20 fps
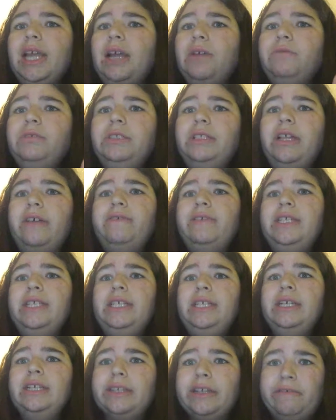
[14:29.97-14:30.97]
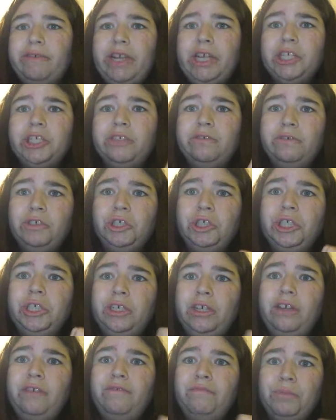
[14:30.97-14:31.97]
I would love to see a live action
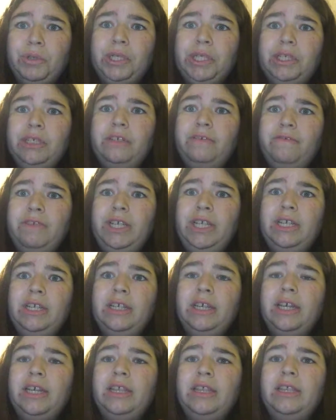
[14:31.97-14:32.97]
version of Prince Naveen.